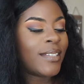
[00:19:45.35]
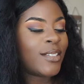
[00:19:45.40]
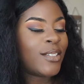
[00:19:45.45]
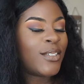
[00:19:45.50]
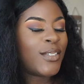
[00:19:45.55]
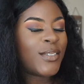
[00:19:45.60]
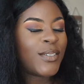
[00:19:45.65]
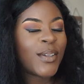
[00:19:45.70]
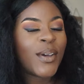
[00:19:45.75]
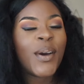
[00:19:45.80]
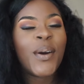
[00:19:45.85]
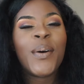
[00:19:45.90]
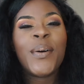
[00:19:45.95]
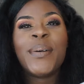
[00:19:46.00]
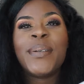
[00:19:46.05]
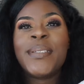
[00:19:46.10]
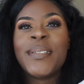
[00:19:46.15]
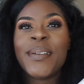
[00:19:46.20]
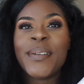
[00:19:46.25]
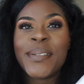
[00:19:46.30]

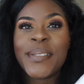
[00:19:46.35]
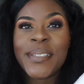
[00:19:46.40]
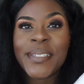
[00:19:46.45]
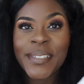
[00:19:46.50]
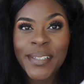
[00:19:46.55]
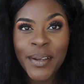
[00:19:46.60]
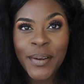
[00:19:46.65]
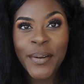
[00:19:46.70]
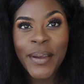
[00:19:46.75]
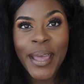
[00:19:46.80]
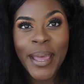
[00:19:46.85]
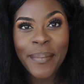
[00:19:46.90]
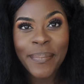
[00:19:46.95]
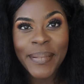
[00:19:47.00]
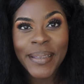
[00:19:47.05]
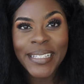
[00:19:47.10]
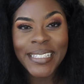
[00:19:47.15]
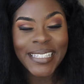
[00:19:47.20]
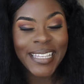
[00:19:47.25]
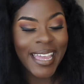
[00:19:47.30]
So
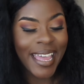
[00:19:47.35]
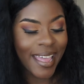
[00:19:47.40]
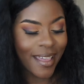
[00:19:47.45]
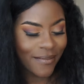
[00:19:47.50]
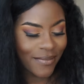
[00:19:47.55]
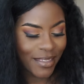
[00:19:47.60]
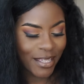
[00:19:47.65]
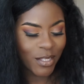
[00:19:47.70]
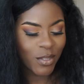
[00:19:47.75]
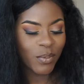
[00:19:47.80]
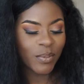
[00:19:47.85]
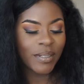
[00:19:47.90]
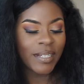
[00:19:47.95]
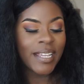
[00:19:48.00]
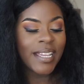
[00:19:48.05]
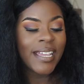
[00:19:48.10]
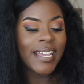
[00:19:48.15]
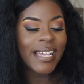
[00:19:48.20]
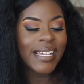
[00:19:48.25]
happy to have this one.